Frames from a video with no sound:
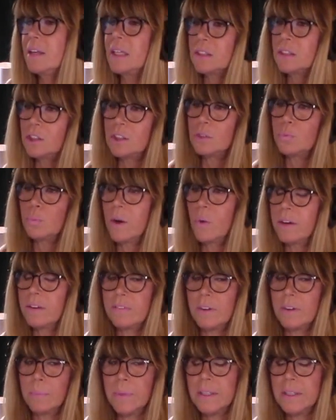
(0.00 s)
Yeah, she's one
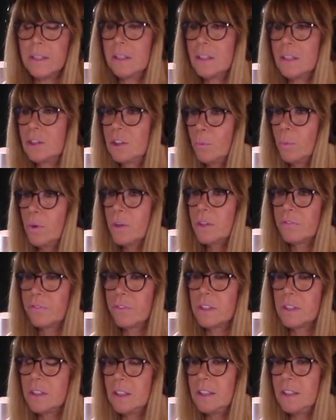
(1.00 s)
of them. And she works
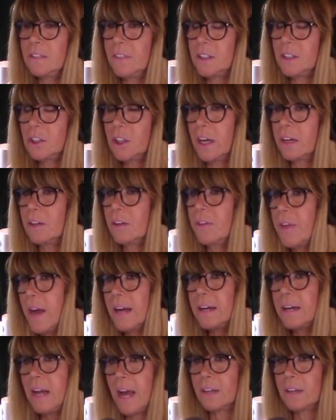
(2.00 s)
for the TV channel
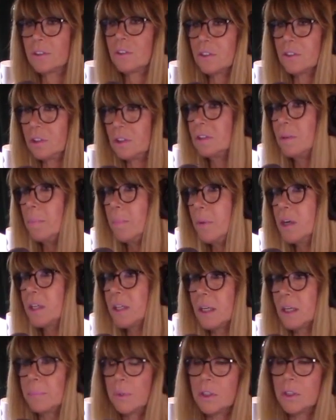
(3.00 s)
that actually, she's the
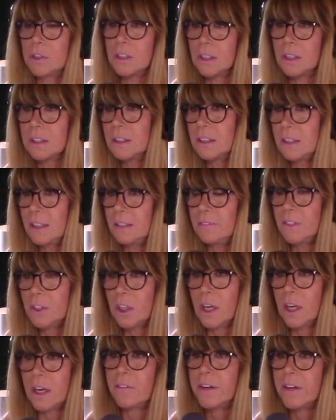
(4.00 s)
marketing person at the
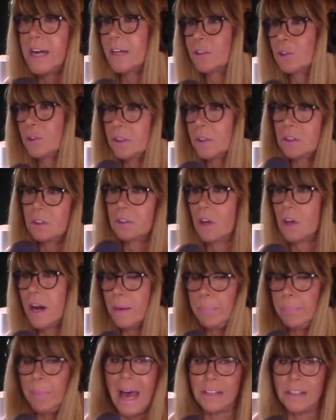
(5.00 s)
TV channel that actually
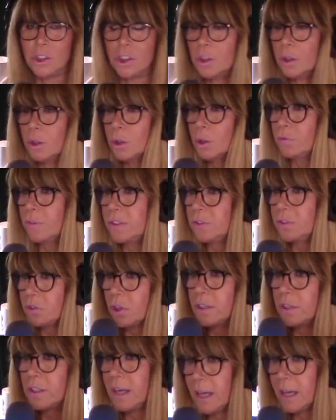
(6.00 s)
decided Passion of the
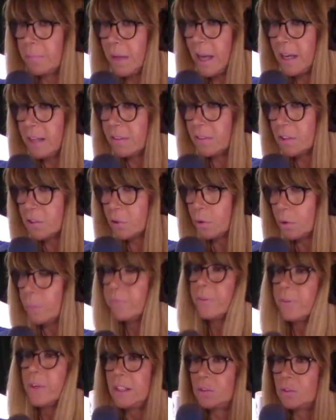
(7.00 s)
Christ on an endless
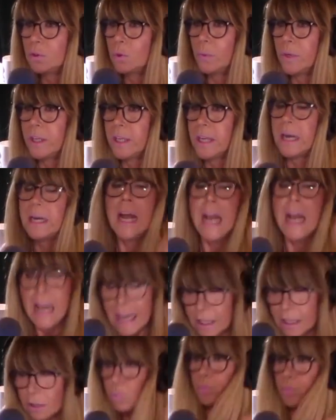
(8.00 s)
loop for Easter weekend
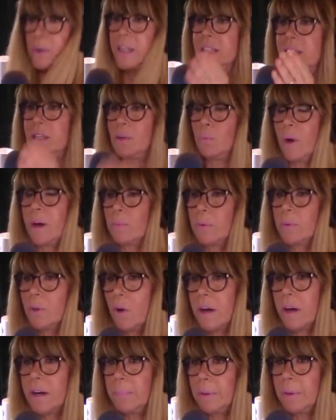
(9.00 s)
is really where
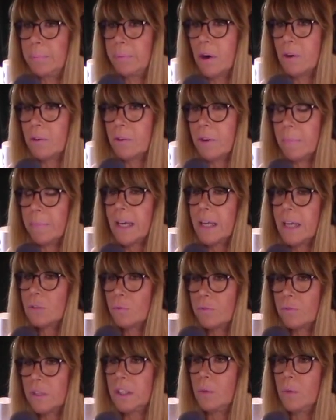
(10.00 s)
we ought to be programming.
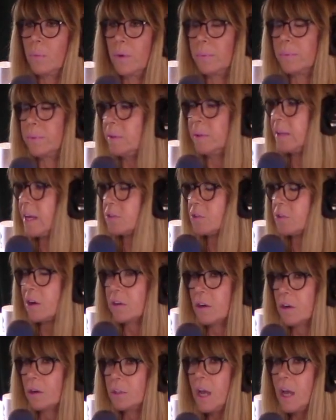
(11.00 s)
That's really where that's
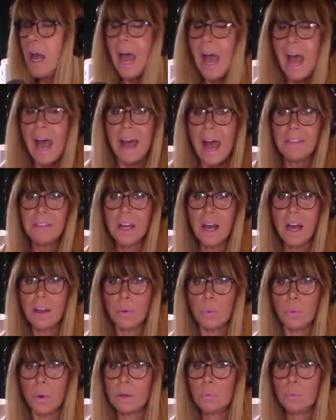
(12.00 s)
our goat. And the
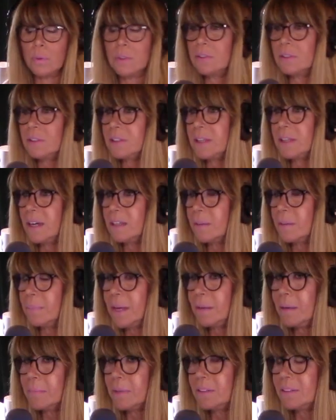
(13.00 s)
other one was the Ten
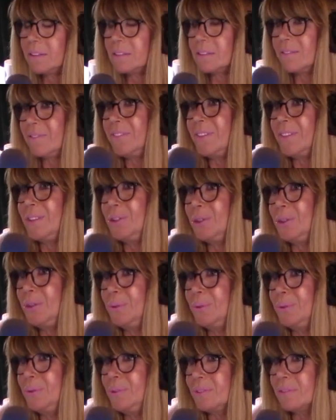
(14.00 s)
Commandments for the
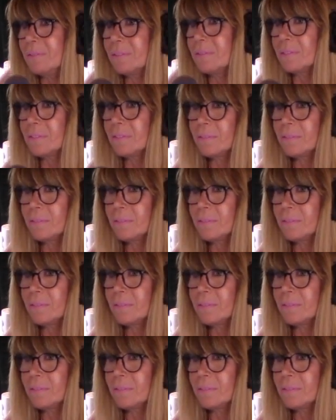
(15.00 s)
Jews.